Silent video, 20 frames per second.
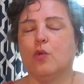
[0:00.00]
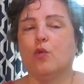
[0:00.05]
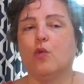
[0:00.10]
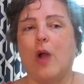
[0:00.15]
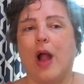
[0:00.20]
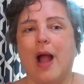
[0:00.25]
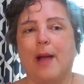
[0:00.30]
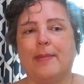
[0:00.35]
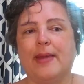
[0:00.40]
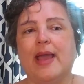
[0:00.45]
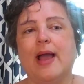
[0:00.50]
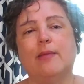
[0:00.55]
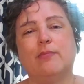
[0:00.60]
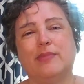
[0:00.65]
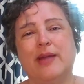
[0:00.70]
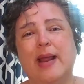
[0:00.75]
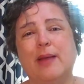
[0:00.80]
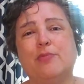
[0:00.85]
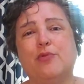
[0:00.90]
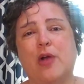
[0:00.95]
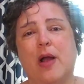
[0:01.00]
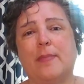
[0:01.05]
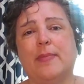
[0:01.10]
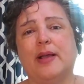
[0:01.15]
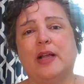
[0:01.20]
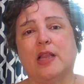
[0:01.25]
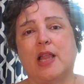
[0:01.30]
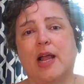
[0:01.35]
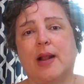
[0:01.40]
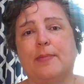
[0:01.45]
Robbie, I'm name
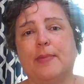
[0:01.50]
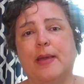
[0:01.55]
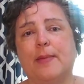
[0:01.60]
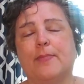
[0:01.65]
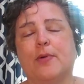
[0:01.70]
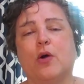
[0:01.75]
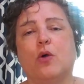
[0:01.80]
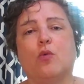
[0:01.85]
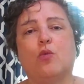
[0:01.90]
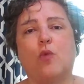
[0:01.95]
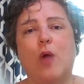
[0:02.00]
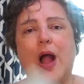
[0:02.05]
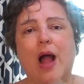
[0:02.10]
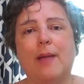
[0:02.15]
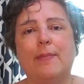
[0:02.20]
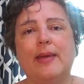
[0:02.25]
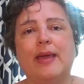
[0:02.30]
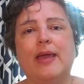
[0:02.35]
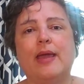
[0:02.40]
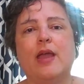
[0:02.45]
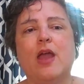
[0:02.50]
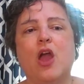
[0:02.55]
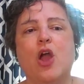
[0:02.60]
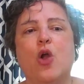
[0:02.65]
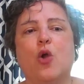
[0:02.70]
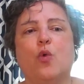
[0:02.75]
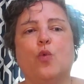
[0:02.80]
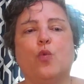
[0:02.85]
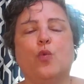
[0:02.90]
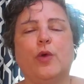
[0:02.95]
dropping a lot of people. Robbie
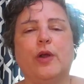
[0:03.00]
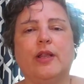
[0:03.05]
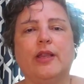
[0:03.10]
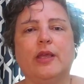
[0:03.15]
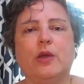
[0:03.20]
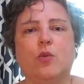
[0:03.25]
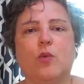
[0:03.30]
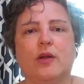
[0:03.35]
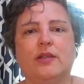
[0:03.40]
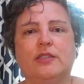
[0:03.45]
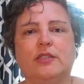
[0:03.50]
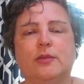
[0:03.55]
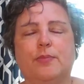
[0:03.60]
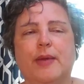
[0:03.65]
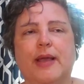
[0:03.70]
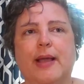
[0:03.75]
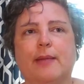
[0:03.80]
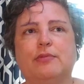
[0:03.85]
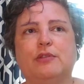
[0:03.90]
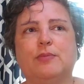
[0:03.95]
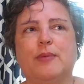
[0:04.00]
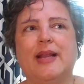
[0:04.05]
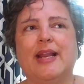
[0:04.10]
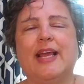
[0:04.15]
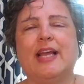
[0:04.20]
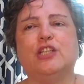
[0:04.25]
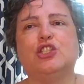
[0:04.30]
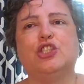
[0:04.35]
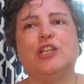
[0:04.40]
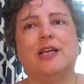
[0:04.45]
really wants to pick up
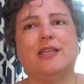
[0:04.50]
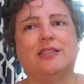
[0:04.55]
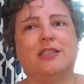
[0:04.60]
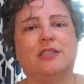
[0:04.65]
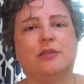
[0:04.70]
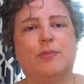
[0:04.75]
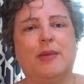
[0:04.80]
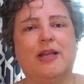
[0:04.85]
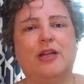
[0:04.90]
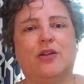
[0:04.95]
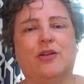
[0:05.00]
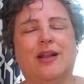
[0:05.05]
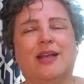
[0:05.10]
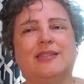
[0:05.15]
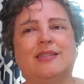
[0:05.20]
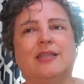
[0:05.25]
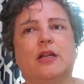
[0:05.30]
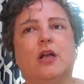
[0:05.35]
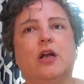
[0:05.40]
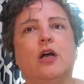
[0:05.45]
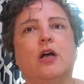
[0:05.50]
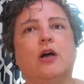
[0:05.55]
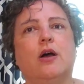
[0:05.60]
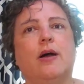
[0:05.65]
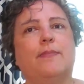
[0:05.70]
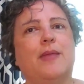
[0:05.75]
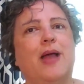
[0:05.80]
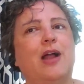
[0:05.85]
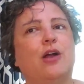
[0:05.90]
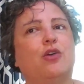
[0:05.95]
spinning and she has a spindle. And I said, Oh,
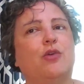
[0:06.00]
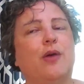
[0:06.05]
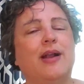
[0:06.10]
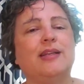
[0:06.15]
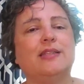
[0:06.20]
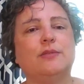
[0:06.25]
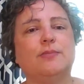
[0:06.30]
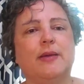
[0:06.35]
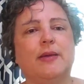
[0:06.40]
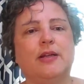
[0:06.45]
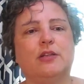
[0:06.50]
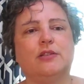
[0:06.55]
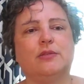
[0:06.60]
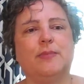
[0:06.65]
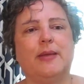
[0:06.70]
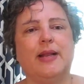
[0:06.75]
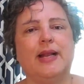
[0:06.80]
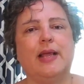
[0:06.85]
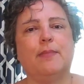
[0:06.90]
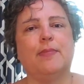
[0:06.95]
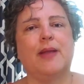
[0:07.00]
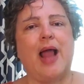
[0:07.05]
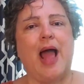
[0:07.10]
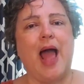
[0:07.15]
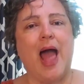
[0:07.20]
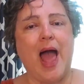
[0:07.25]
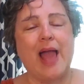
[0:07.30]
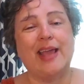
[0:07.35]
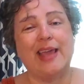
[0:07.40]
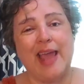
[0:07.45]
I'm not great at spindle spinning, but
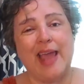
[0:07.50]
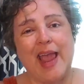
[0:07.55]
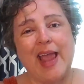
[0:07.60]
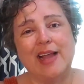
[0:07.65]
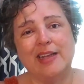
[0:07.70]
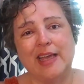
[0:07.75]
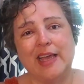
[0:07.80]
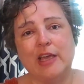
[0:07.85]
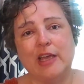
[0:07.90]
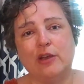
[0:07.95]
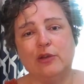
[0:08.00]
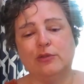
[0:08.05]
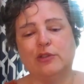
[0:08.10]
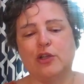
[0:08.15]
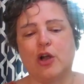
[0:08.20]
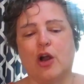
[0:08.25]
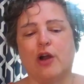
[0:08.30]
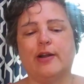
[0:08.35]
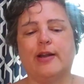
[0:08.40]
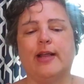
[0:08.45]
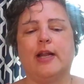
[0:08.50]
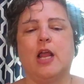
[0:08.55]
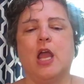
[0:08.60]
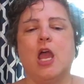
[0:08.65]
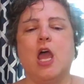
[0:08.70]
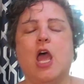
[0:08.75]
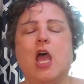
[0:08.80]
I can get you started.